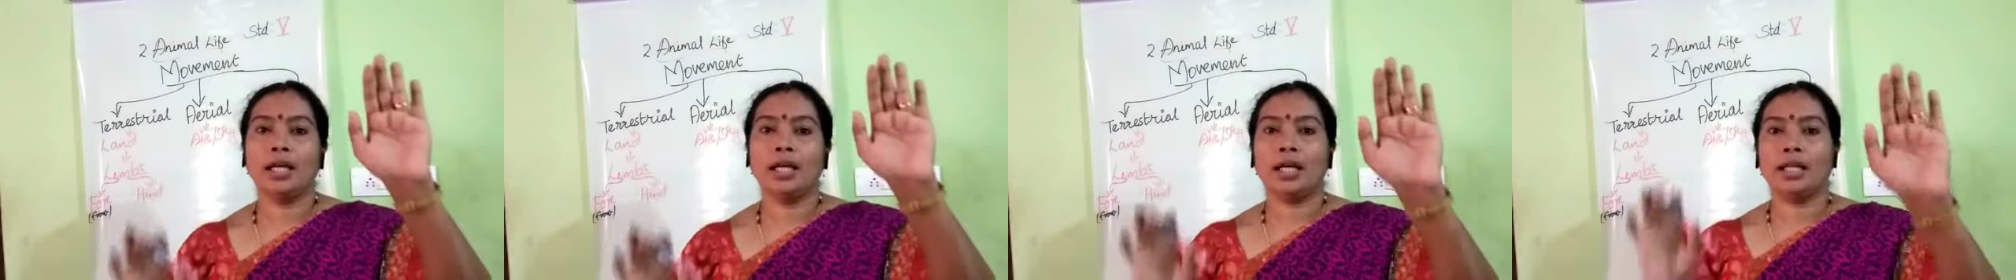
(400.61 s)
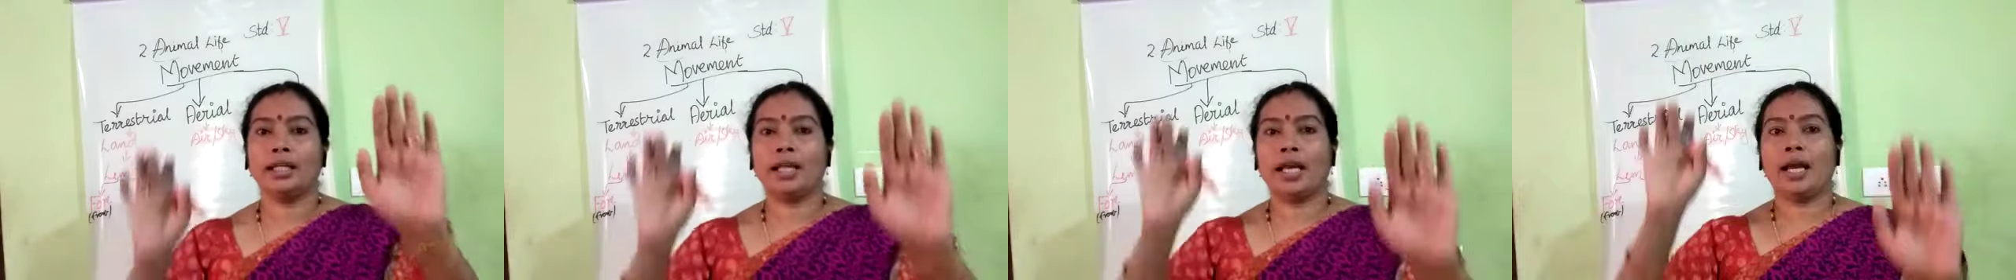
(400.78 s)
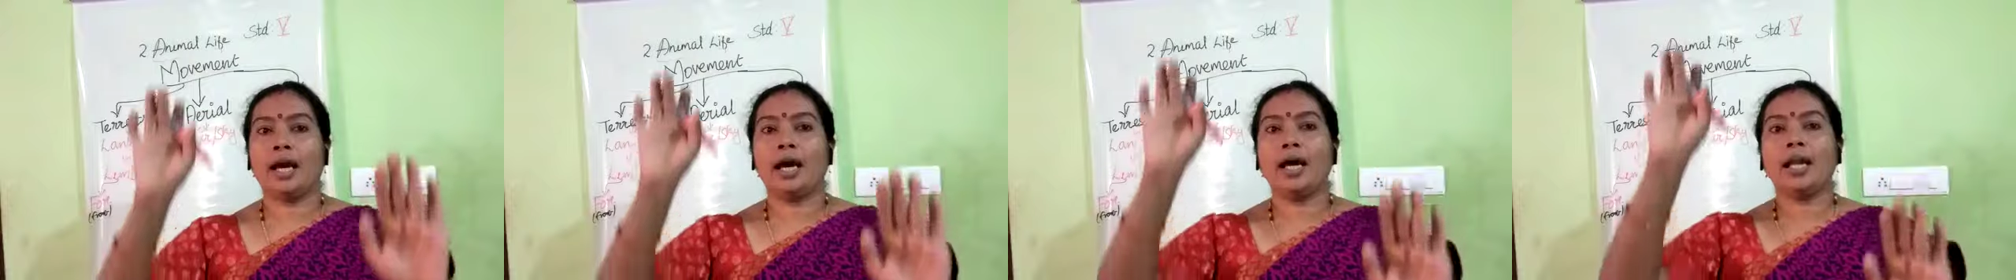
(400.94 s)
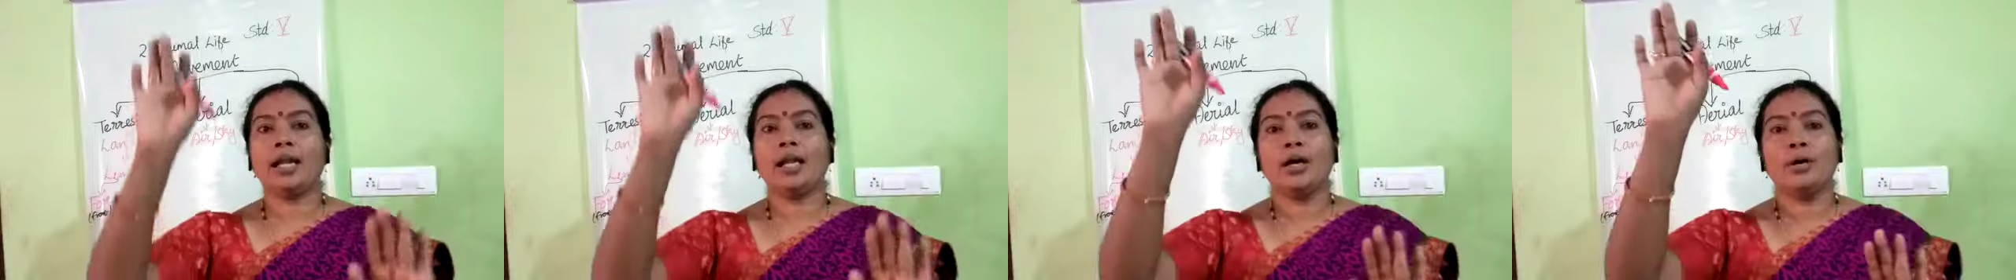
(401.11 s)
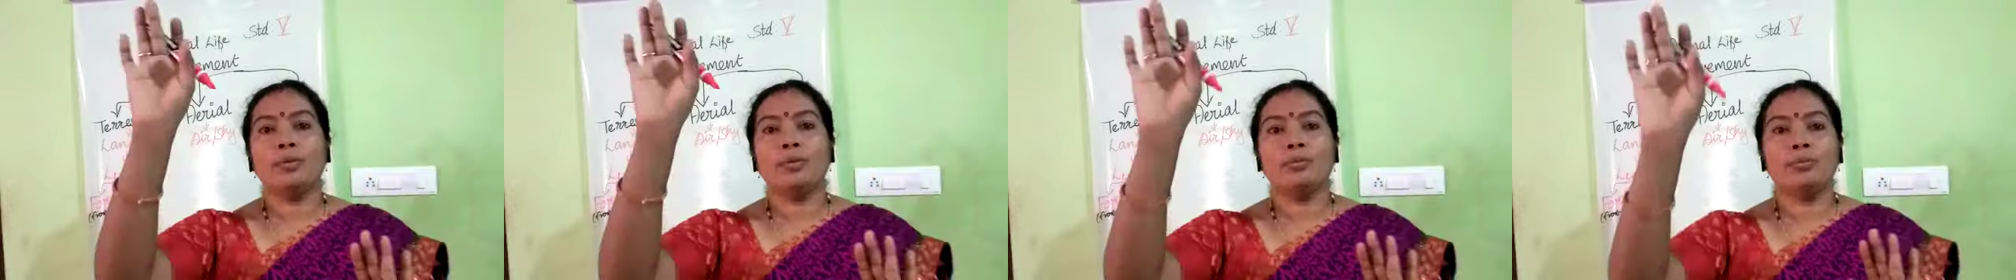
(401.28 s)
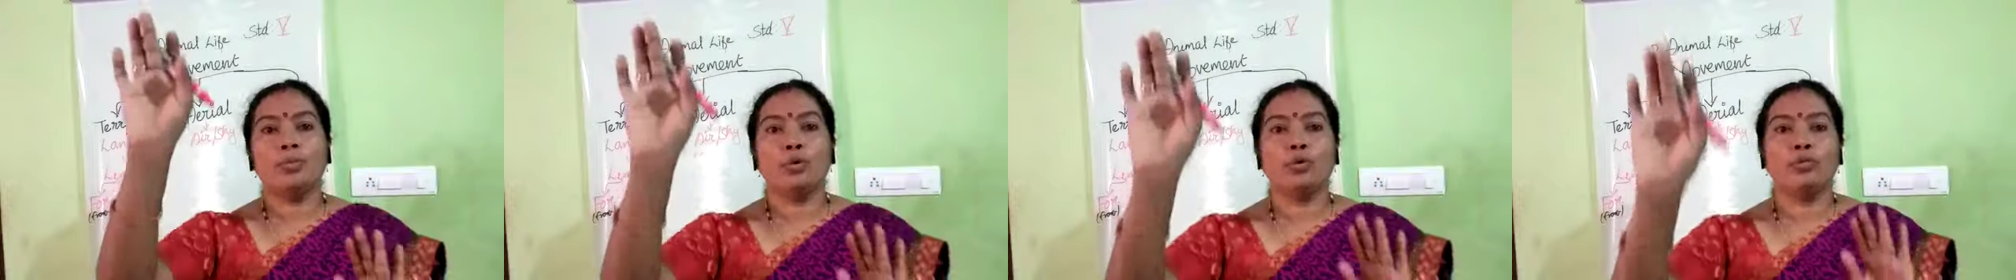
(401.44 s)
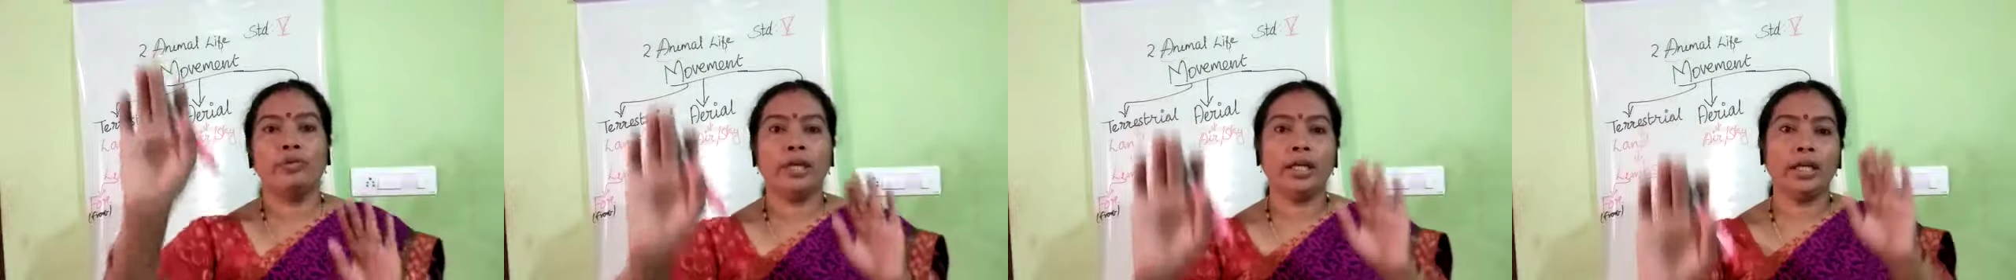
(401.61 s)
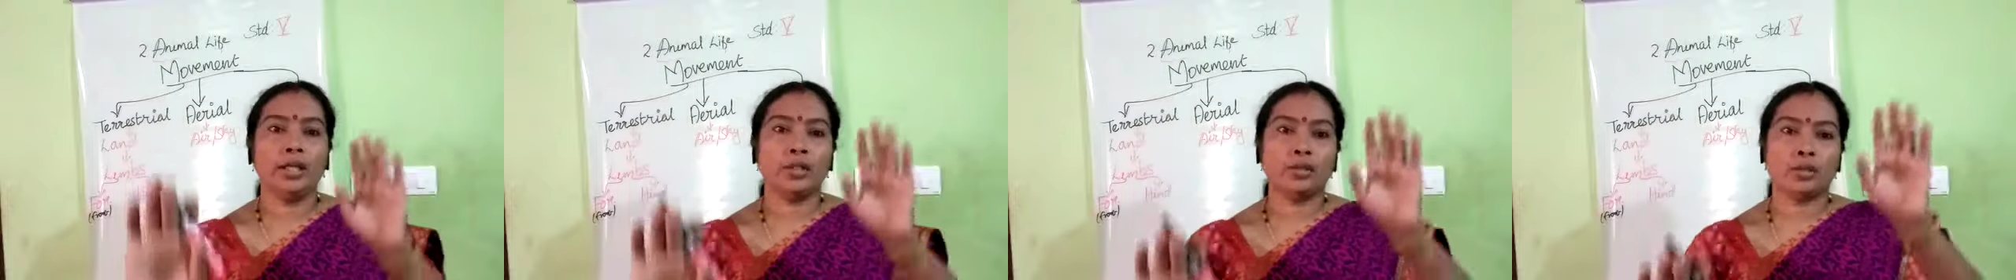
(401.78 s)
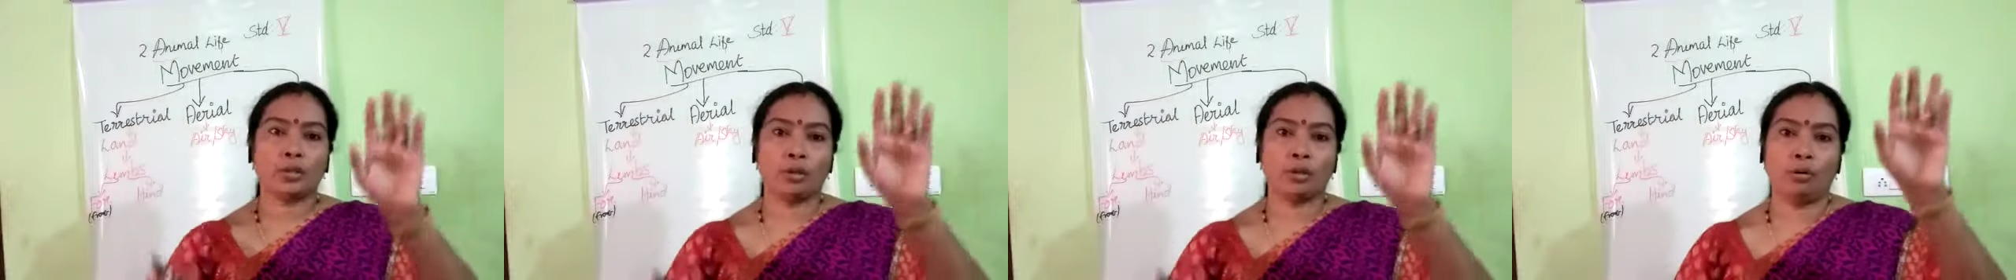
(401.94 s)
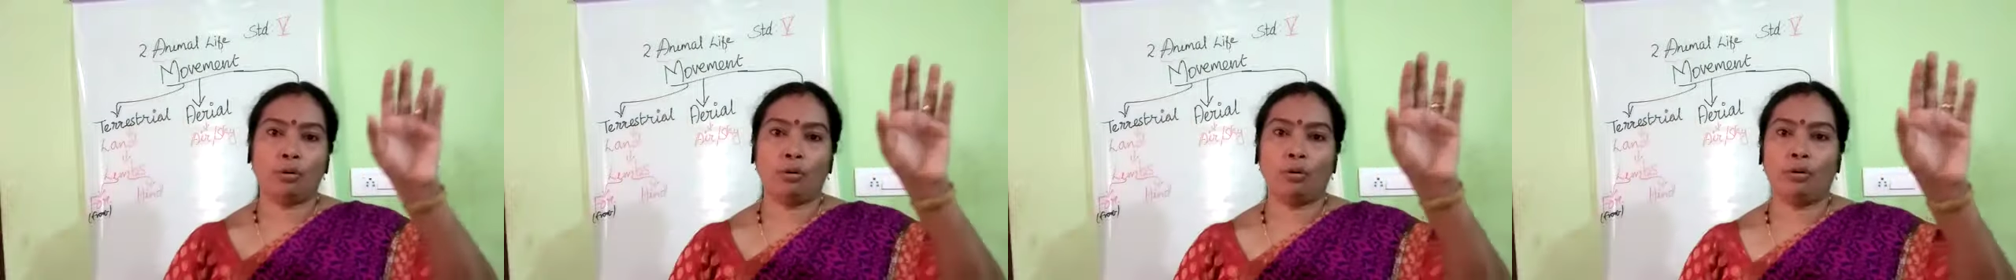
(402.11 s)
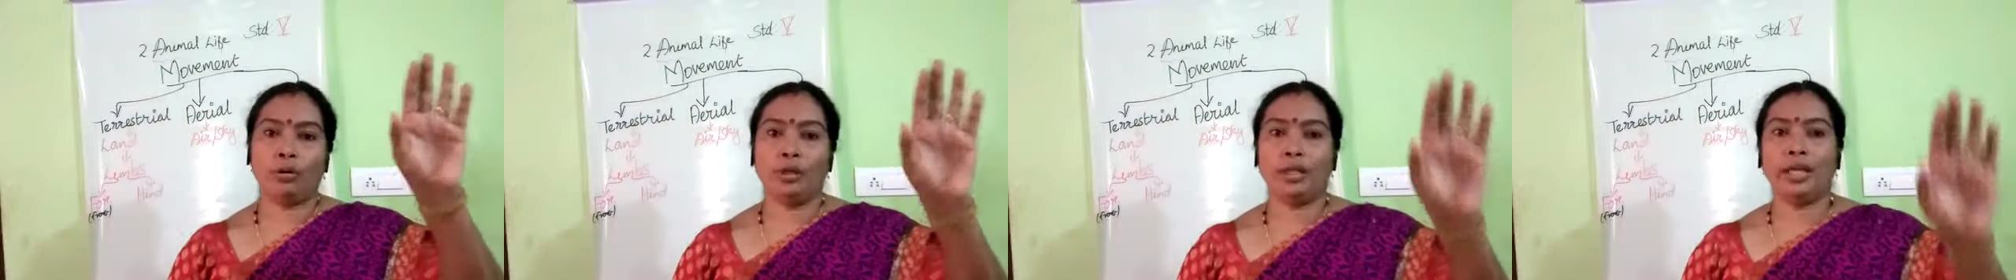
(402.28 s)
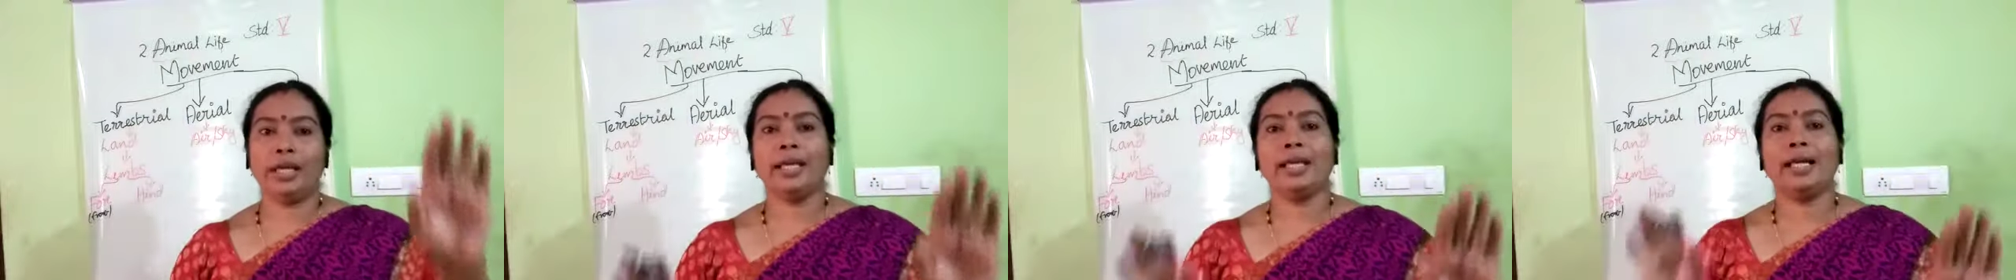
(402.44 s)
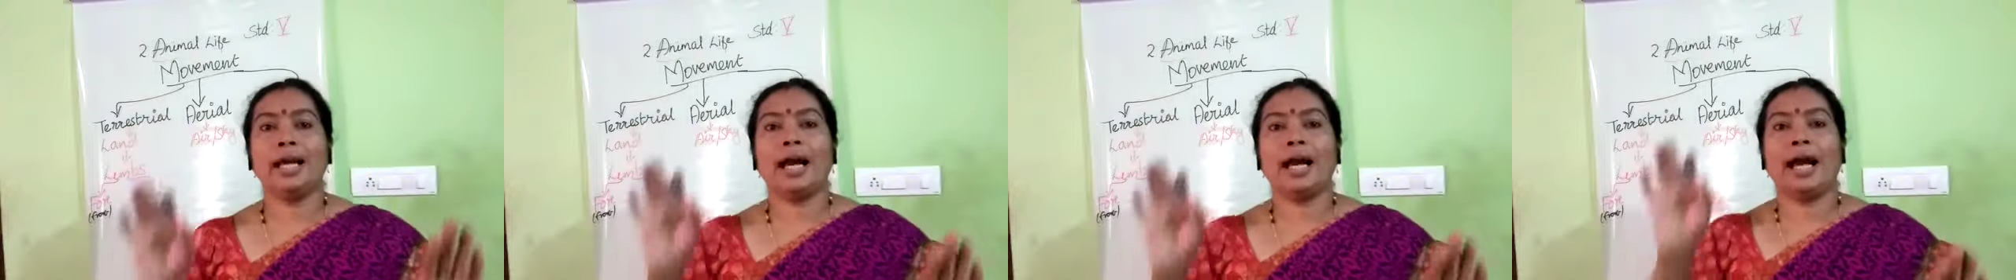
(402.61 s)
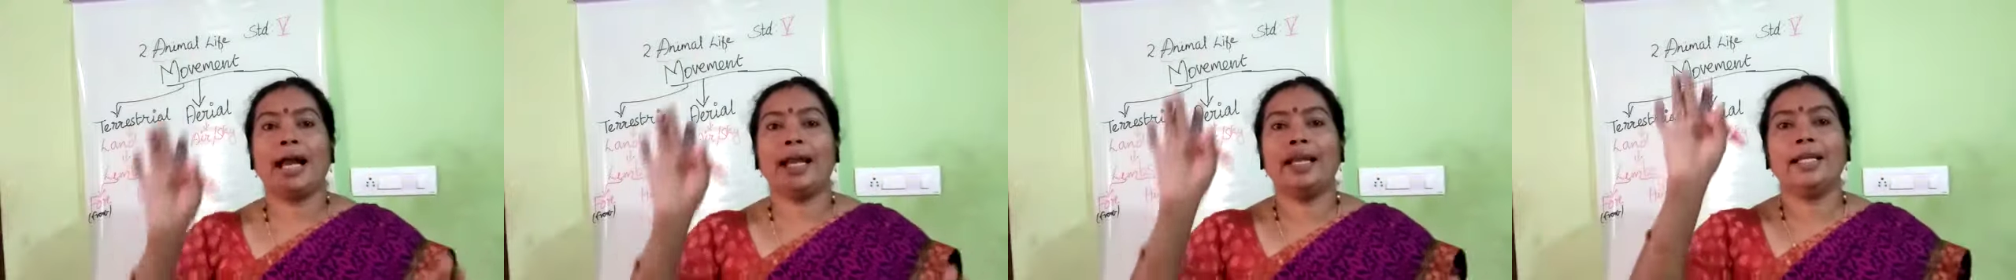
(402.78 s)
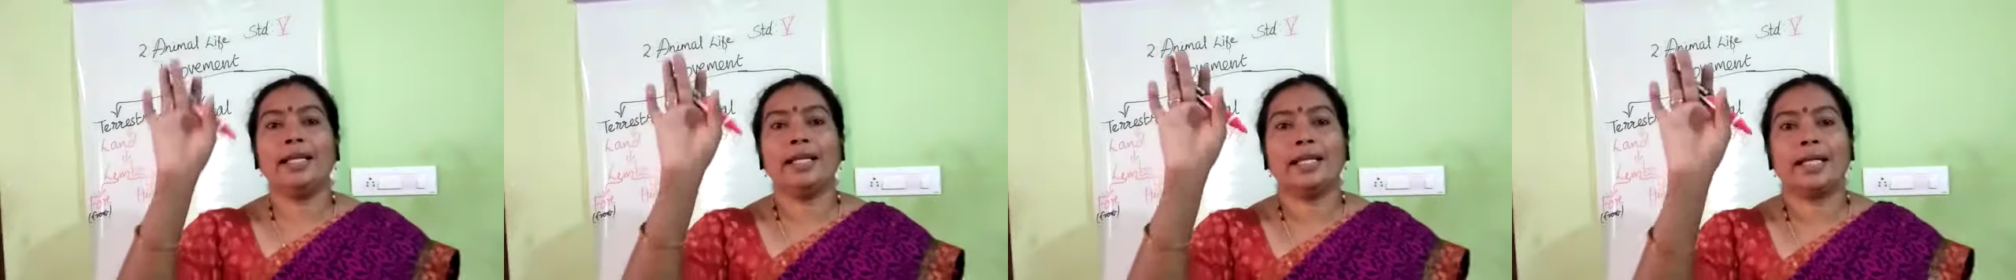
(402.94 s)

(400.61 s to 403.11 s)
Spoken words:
They are moving slowly and